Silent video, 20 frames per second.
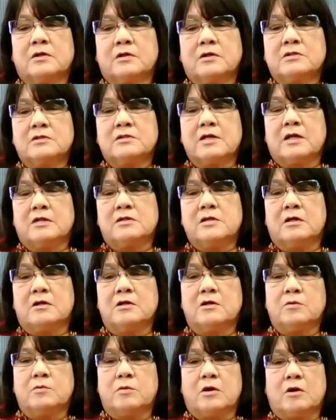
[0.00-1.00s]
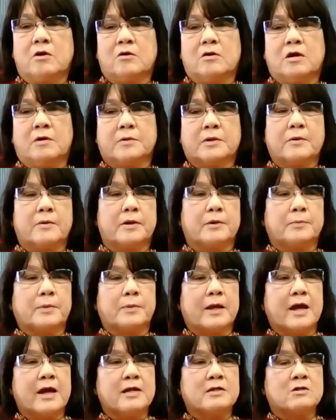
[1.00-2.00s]
because that'll tell you what our upcoming
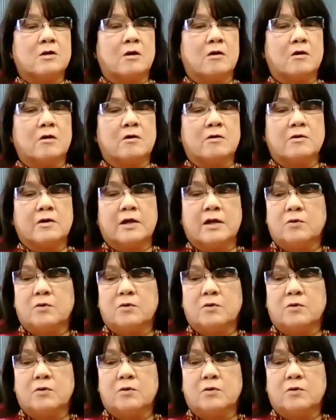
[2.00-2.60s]
plans are